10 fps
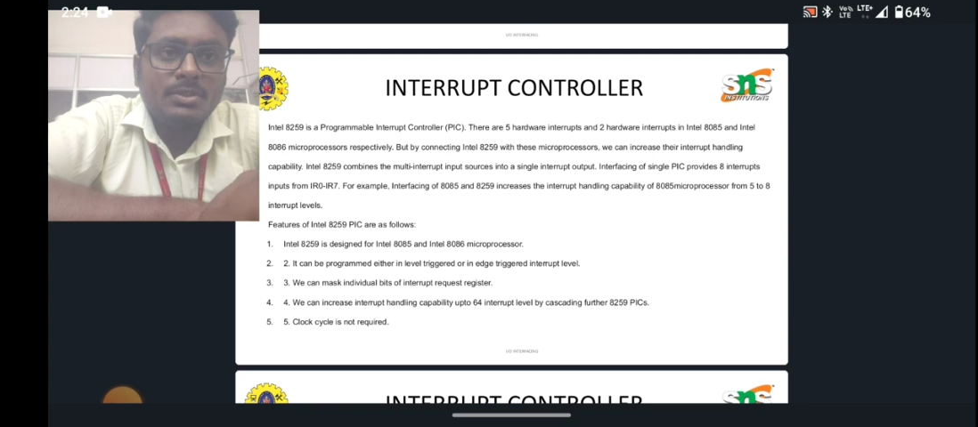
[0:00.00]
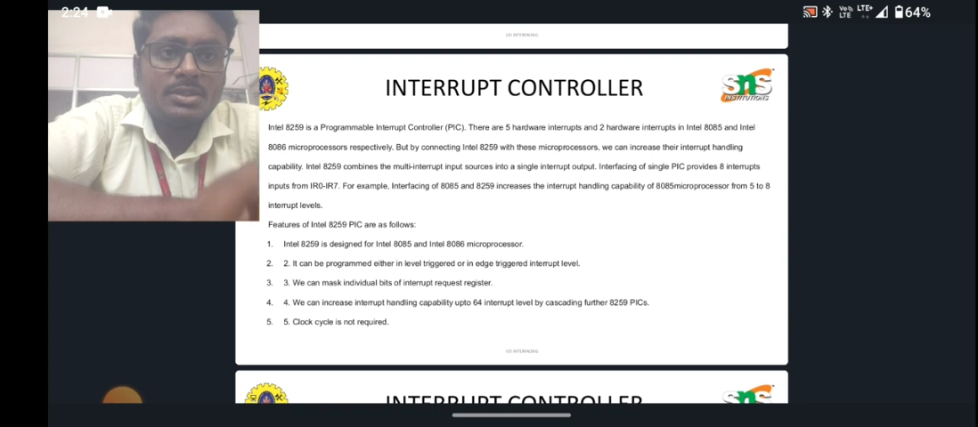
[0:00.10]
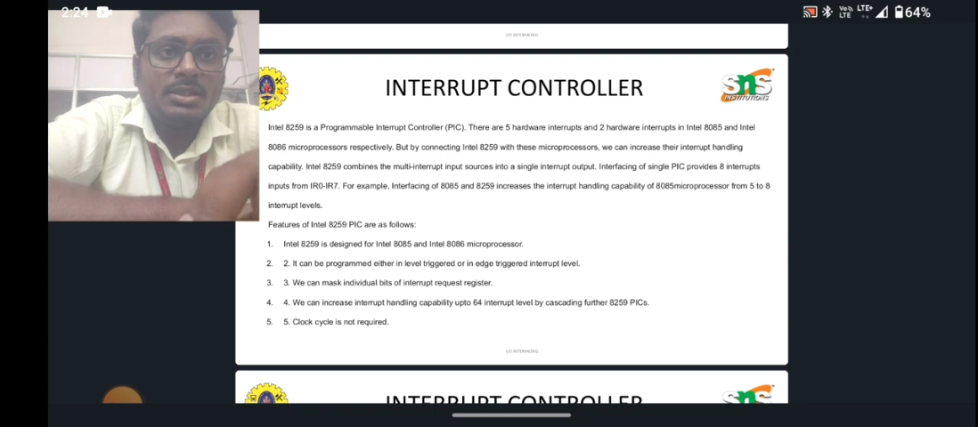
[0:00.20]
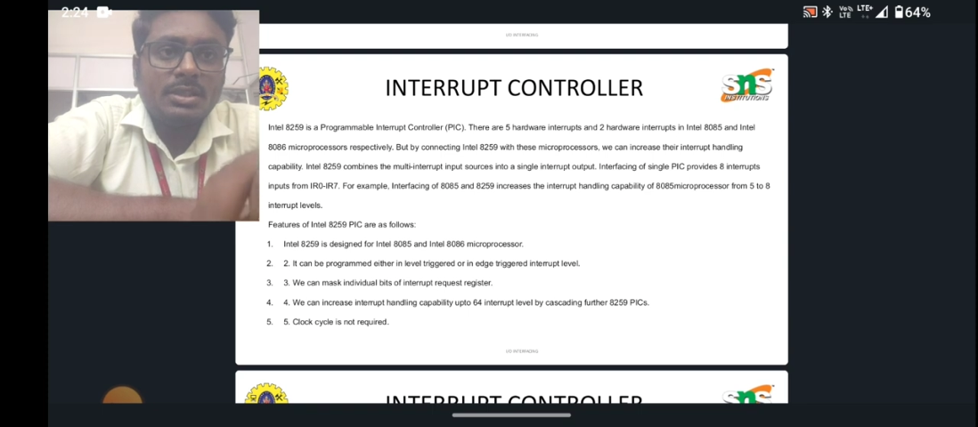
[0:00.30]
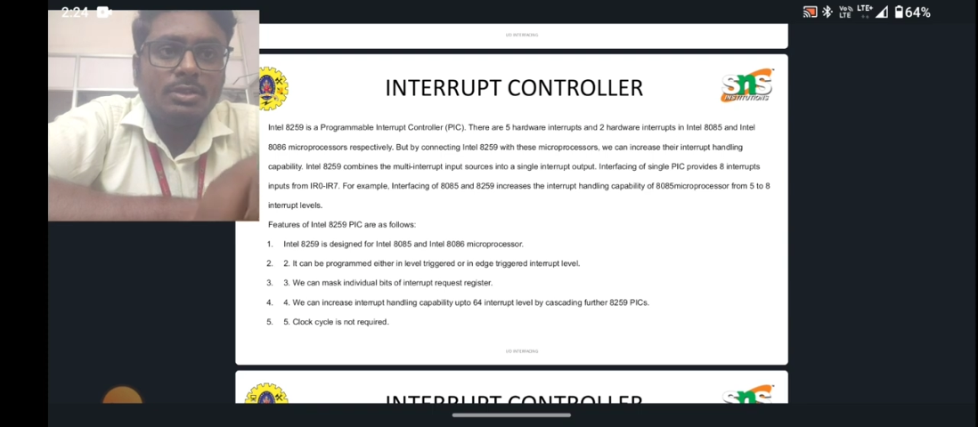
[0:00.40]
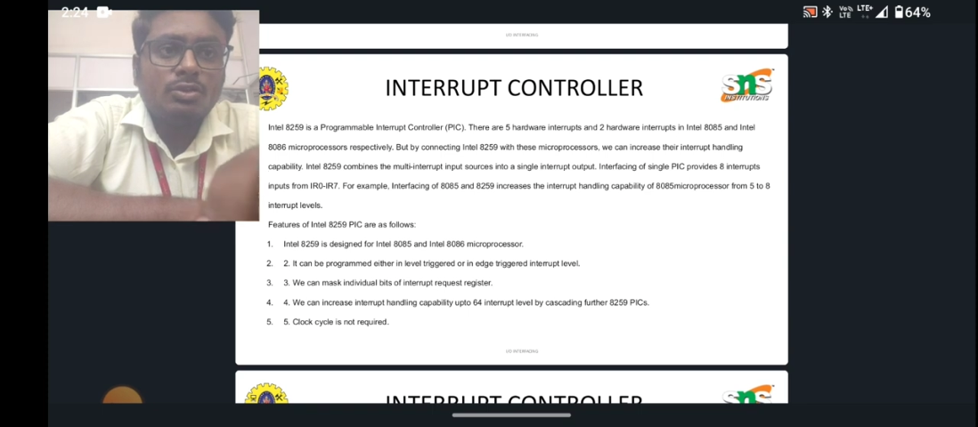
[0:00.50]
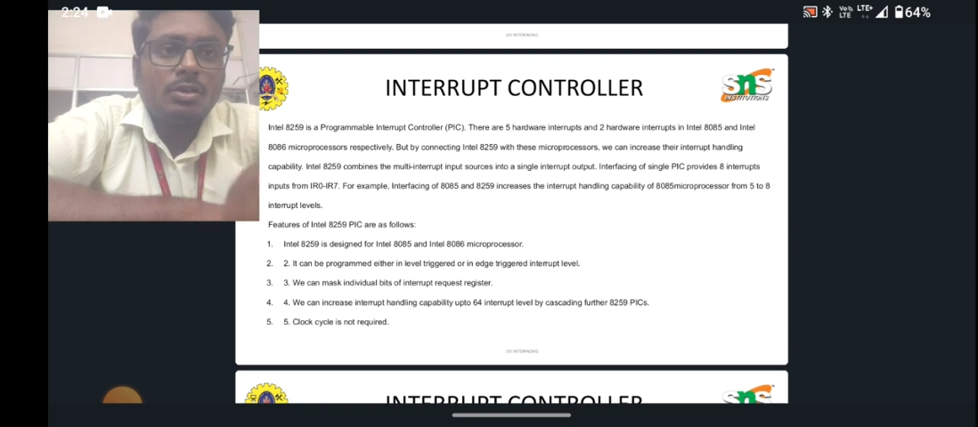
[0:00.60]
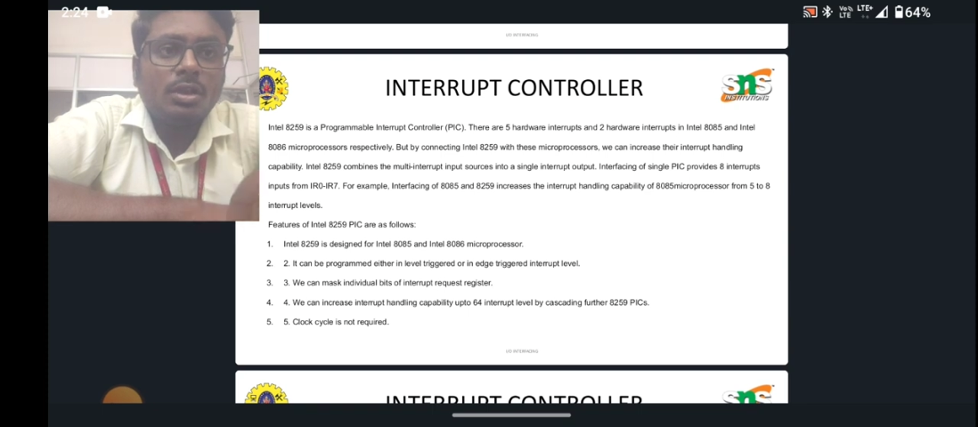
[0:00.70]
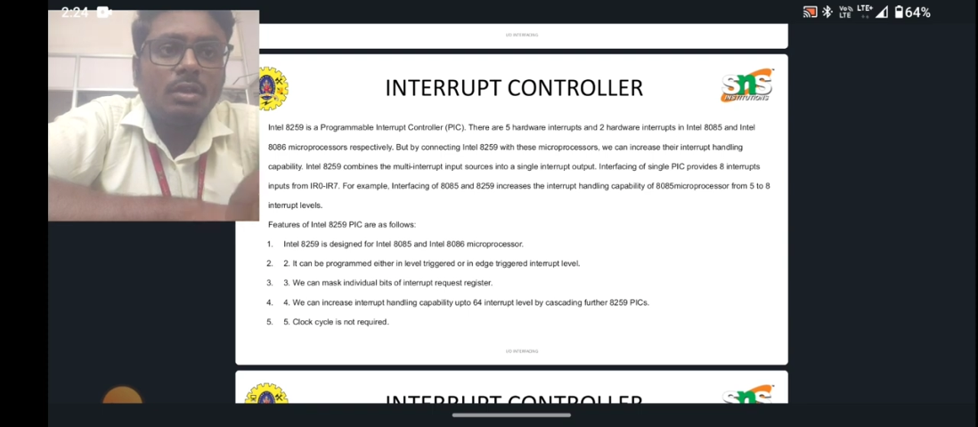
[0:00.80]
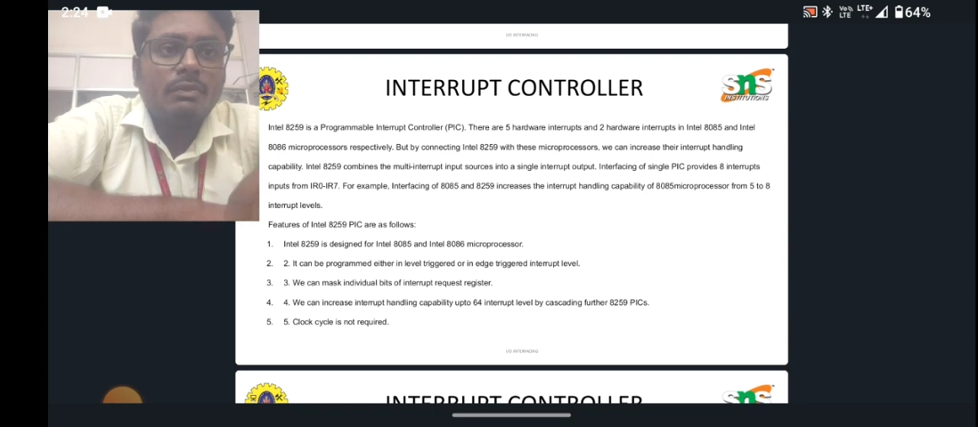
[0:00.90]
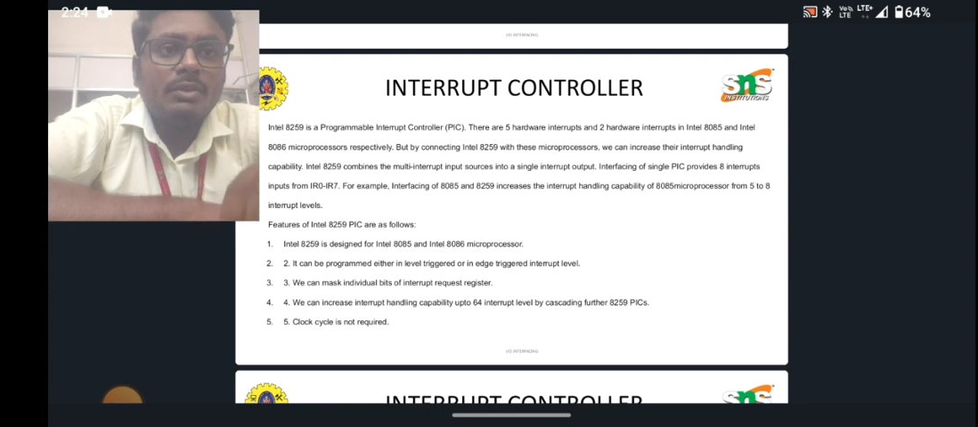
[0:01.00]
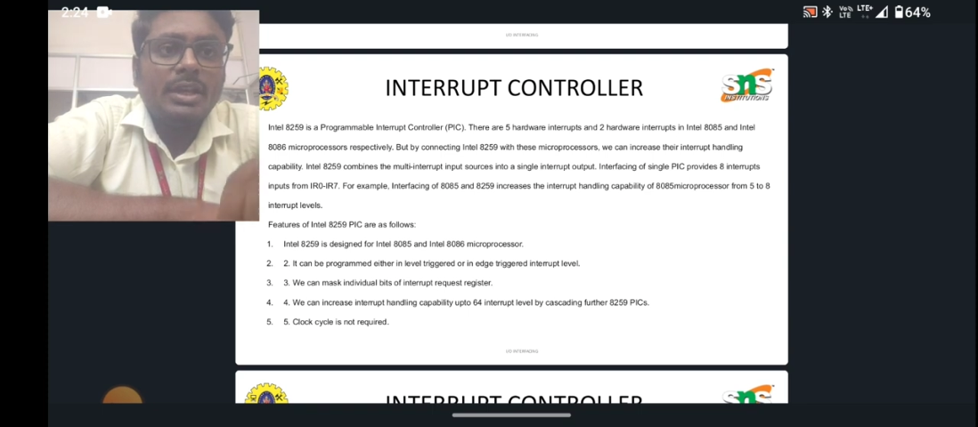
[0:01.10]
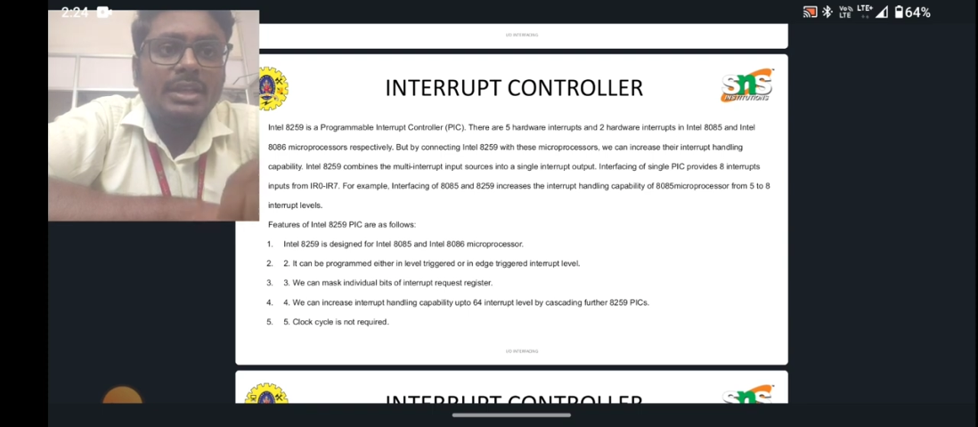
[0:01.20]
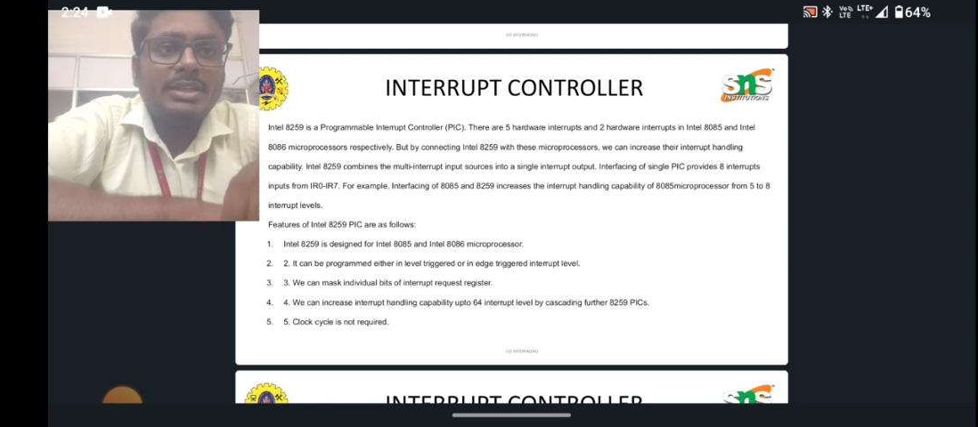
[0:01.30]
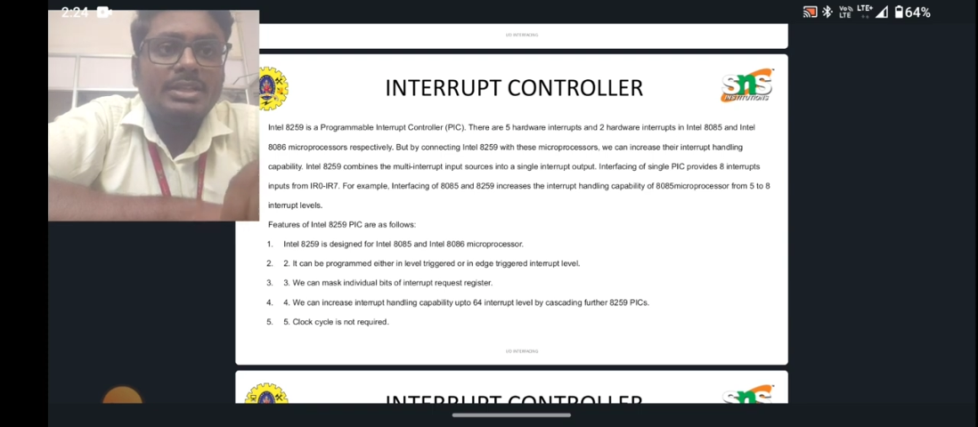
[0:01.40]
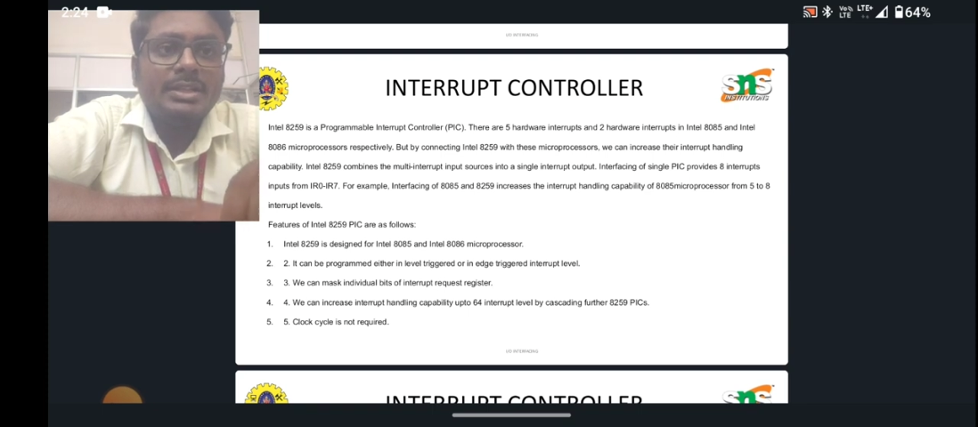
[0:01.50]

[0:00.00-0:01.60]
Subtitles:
in total of 80